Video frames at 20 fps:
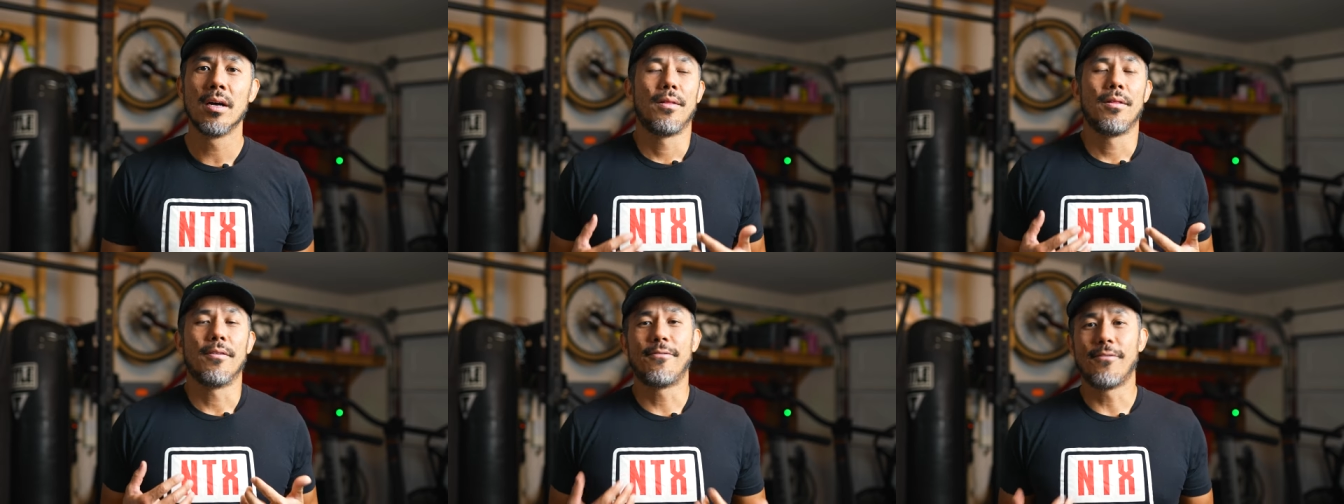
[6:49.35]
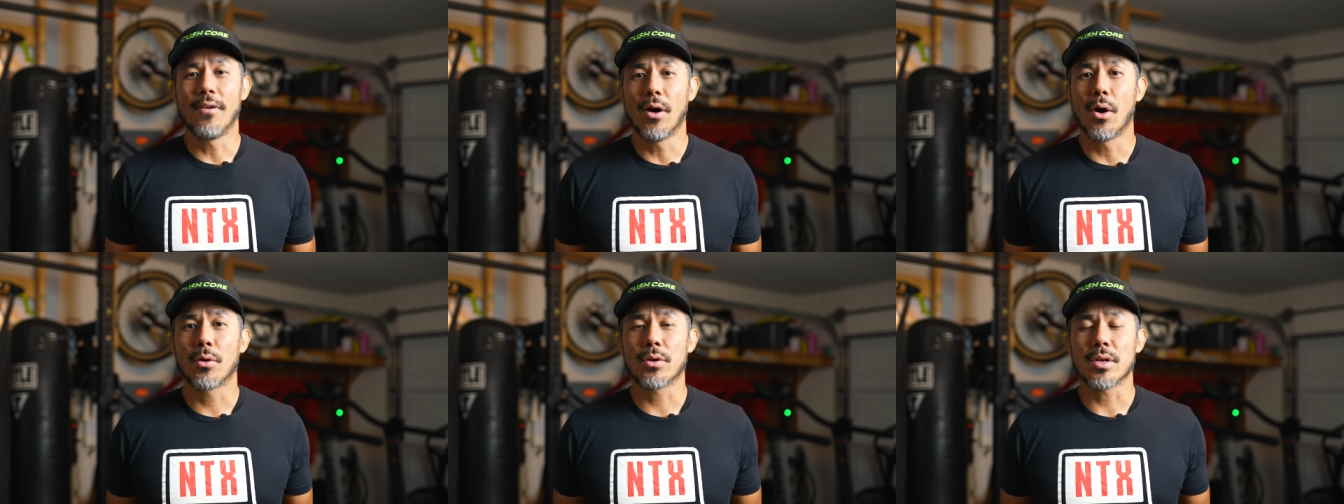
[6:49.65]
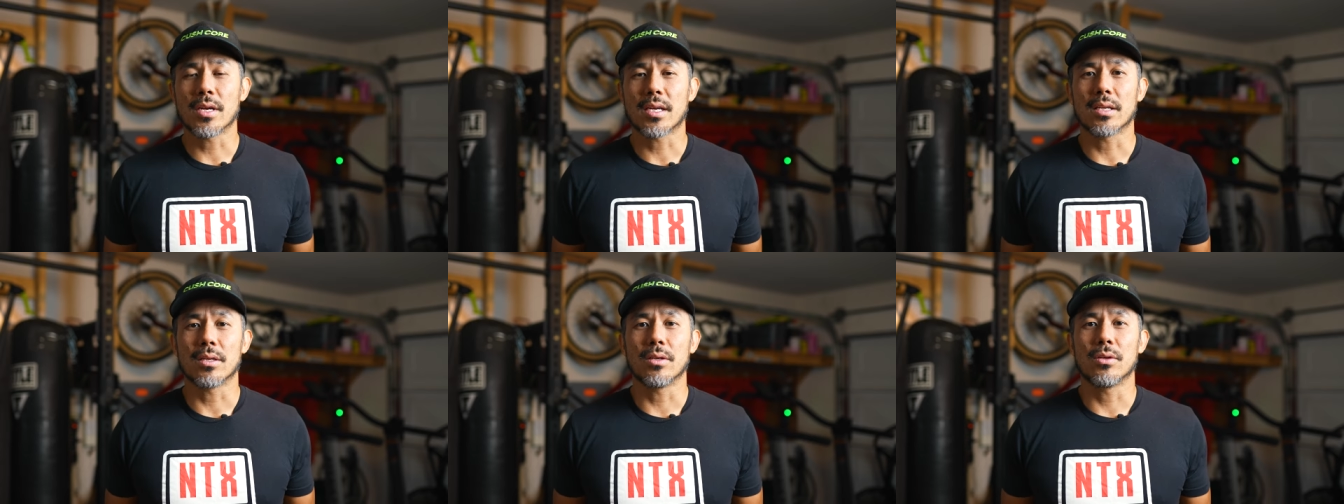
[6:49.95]
The phone
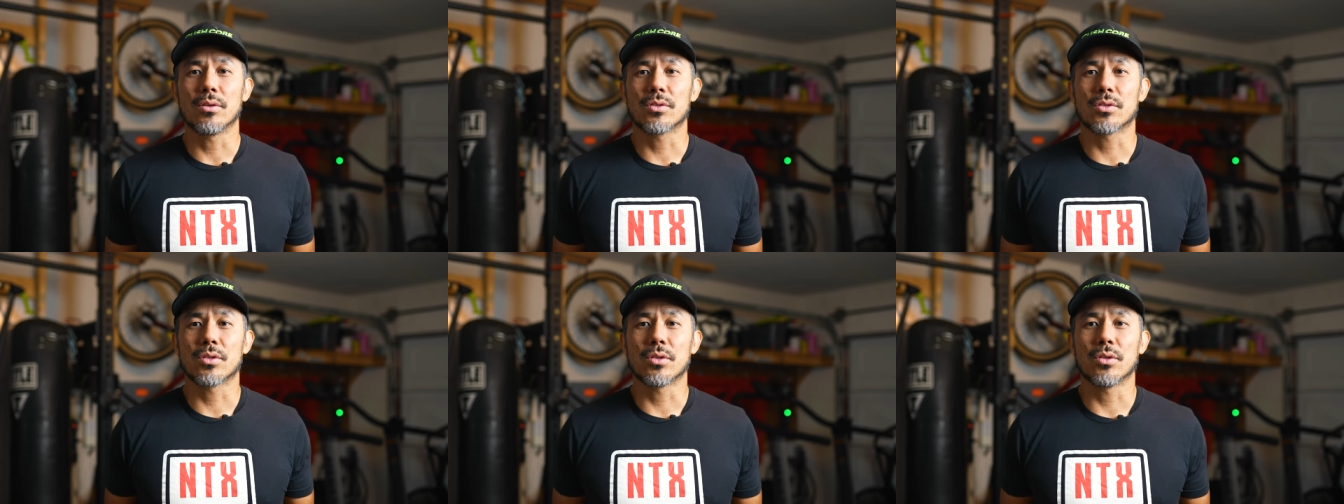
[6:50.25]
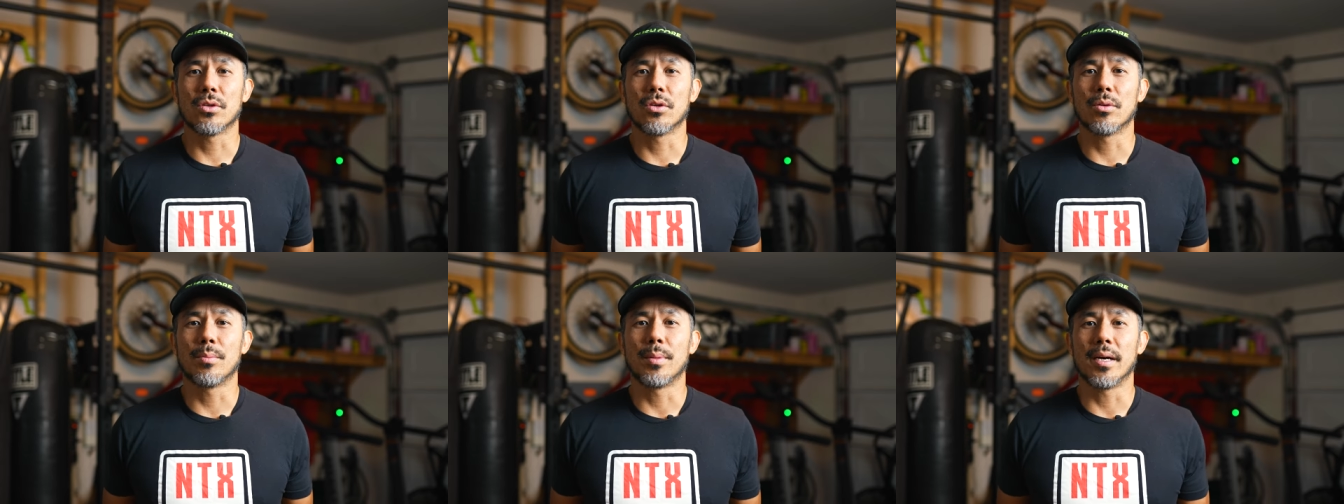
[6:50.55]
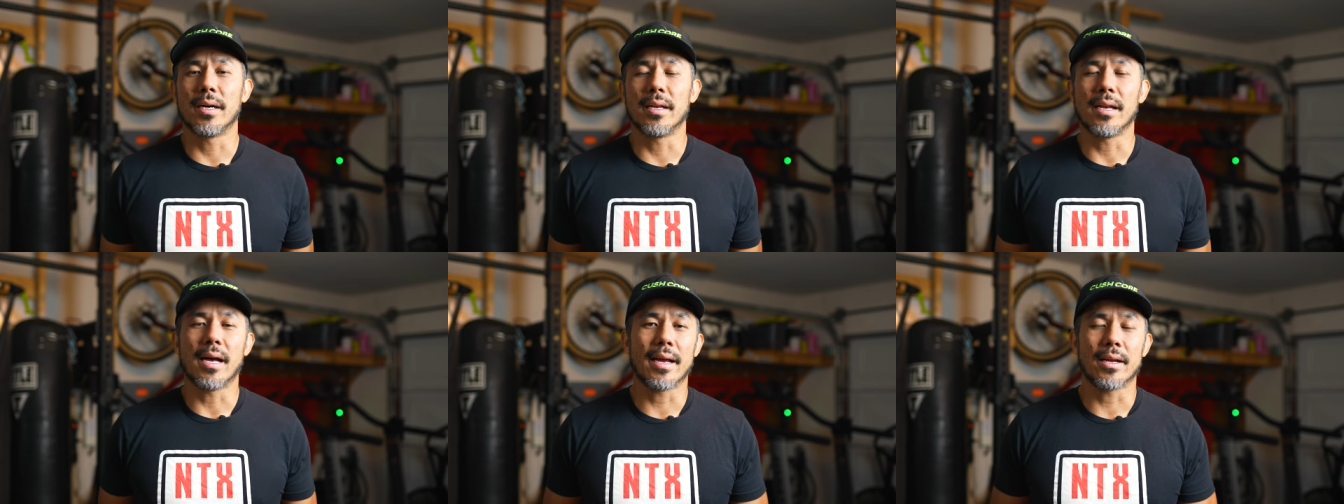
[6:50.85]
you can use too,
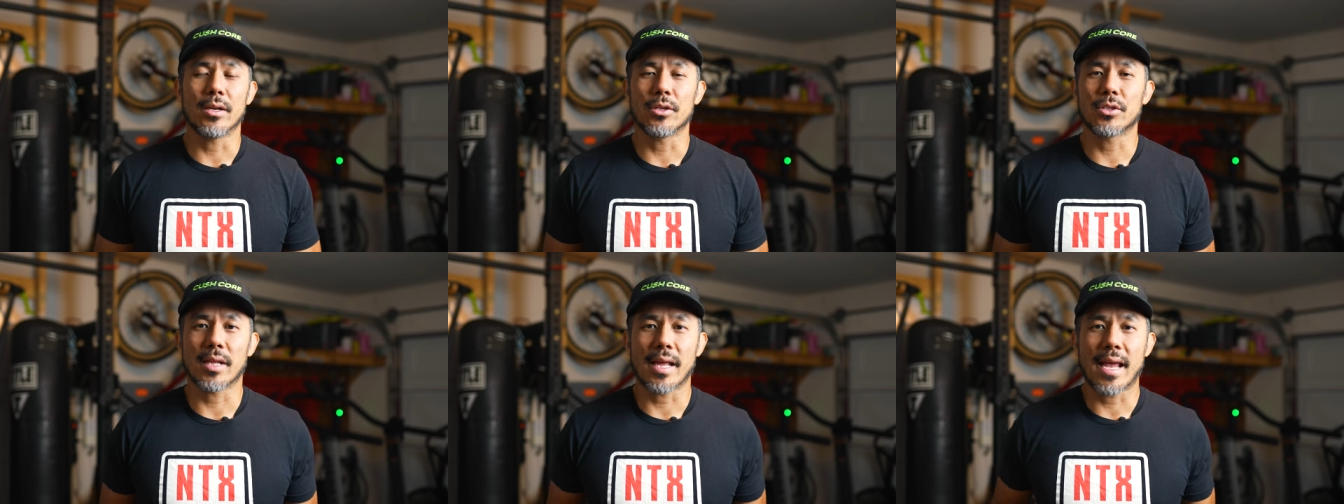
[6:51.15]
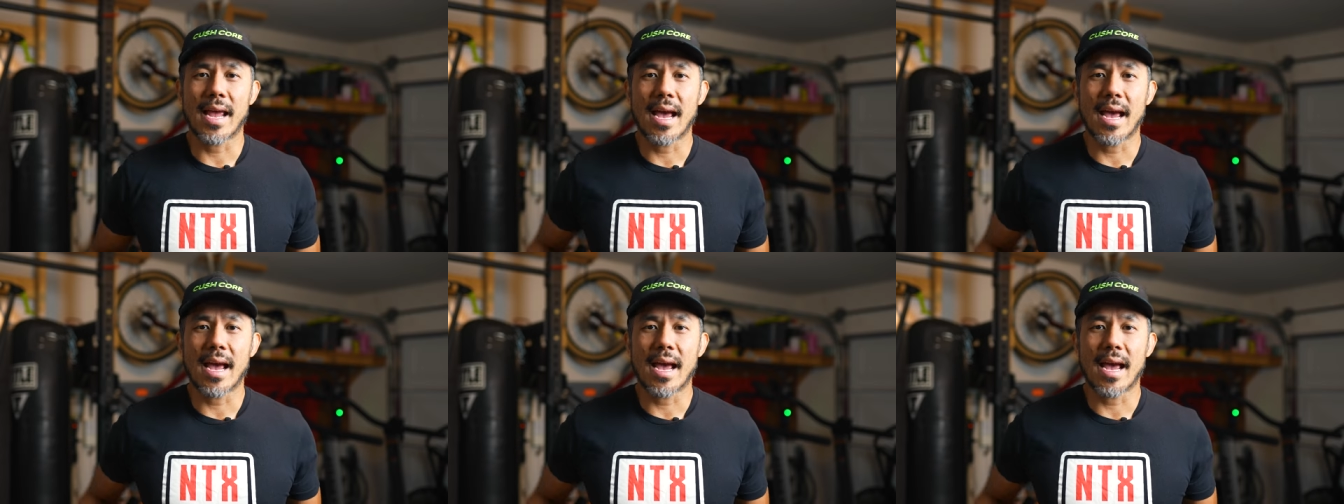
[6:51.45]
but I usually